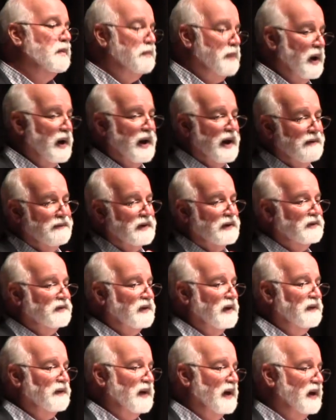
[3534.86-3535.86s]
But having
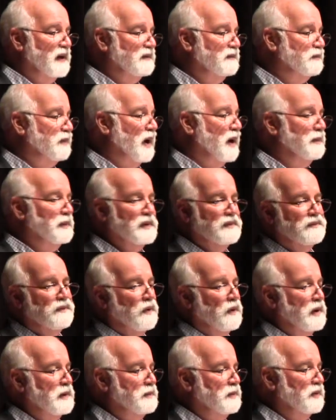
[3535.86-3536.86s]
said that, probably
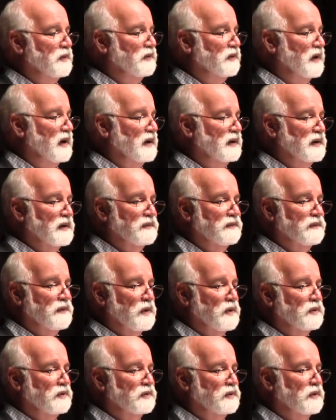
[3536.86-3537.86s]
40% of
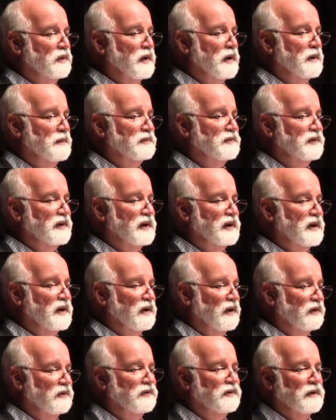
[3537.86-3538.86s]
folks who come
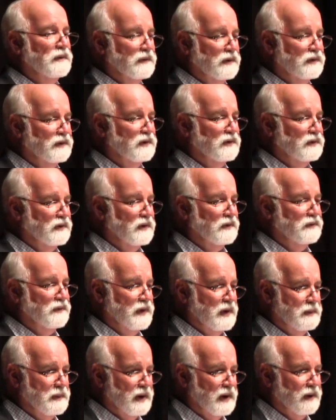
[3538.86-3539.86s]
seeking our services are
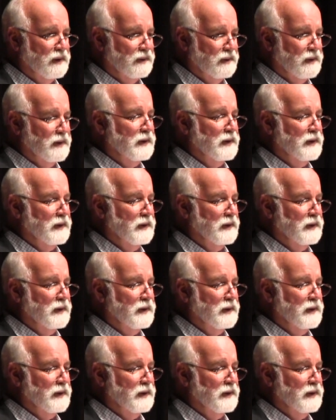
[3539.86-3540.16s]
female.